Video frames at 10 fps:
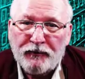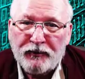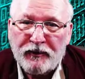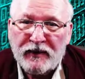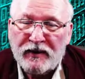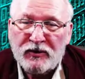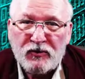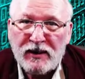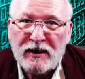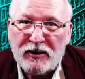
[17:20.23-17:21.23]
there's
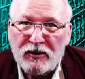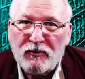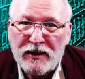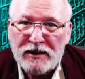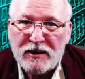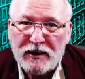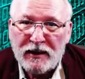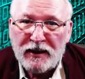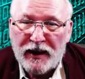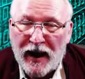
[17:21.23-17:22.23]
really no
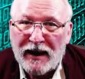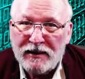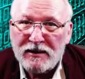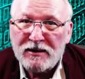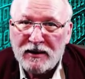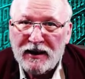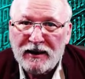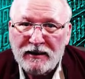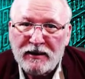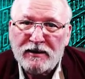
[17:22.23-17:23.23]
reason not to
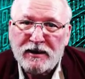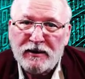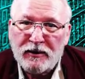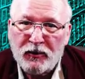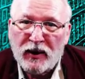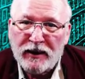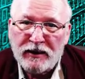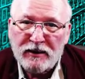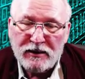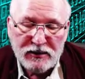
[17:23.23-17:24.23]
select this. You want
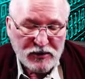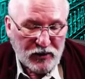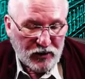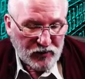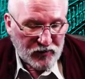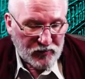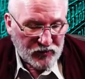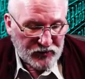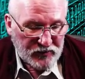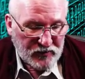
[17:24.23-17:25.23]
this installed
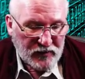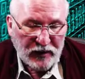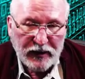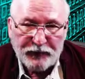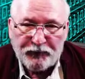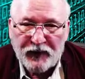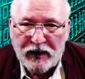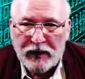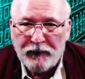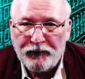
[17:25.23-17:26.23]
almost certainly.
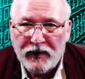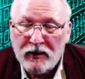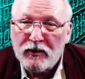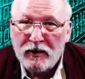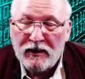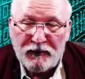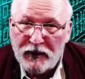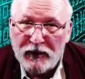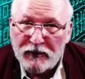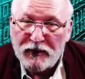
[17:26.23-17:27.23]
If you
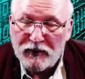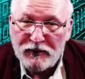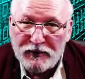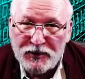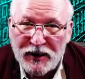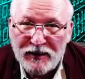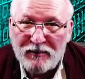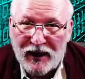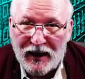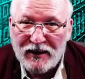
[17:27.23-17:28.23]
don't check the
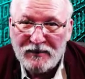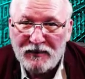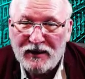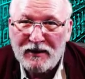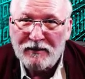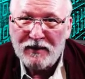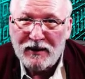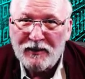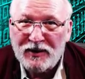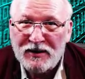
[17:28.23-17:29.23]
box, but
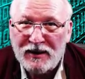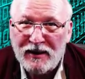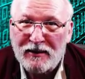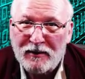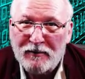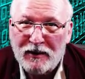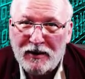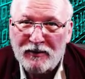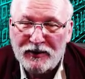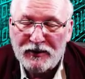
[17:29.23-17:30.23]
I'm just saying you
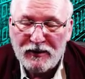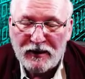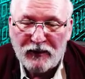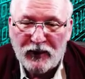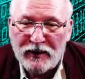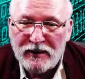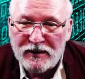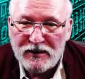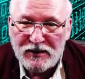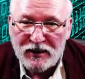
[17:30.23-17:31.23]
almost certainly want this
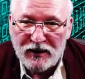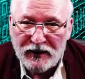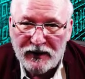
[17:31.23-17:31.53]
installed.